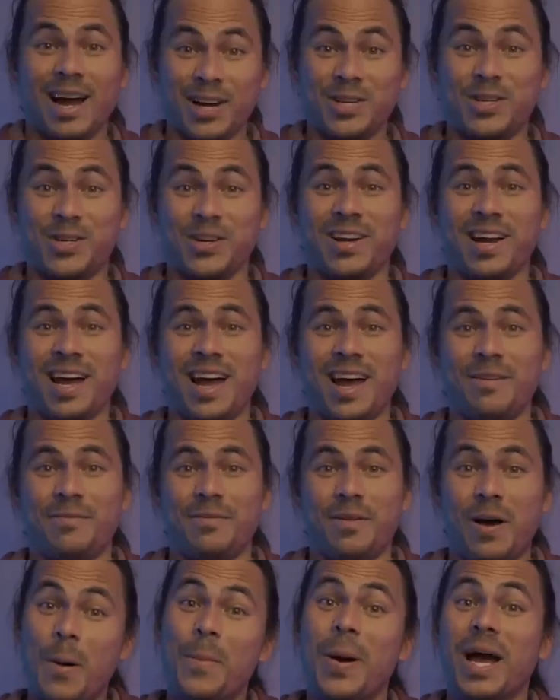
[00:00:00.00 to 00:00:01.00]
I sure have.
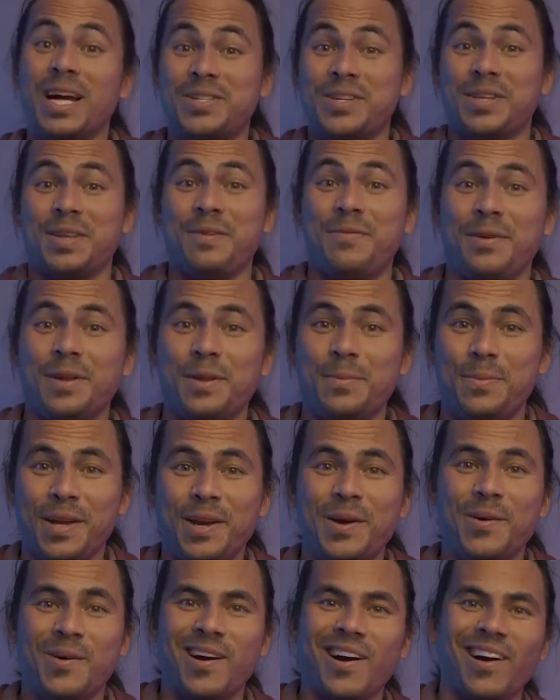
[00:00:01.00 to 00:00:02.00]
I'm actually
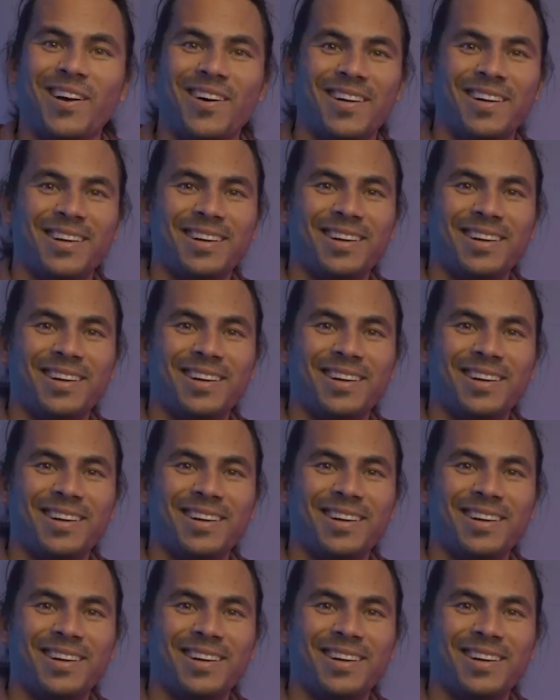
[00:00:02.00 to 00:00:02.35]
Filipino, Carl.